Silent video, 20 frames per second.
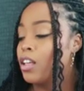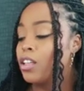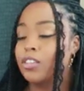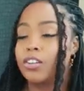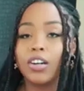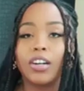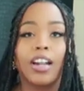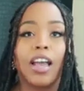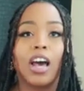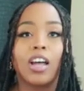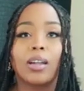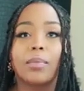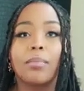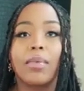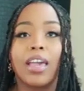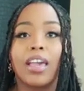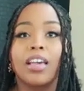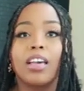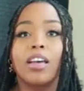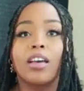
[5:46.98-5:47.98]
Learn how to
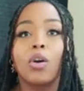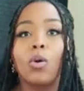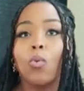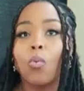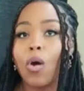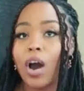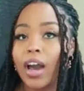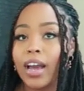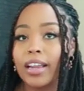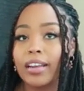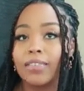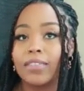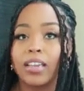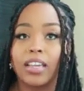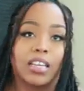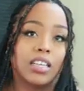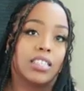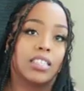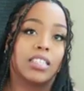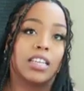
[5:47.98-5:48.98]
make wide
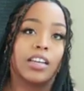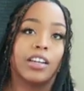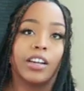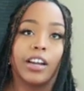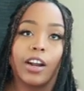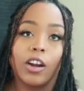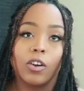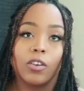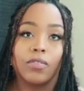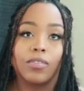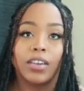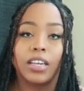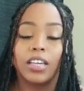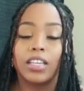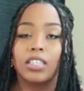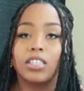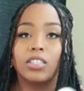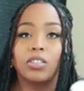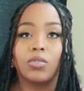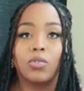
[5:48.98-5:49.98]
fans and narrow
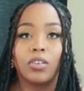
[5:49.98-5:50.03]
fans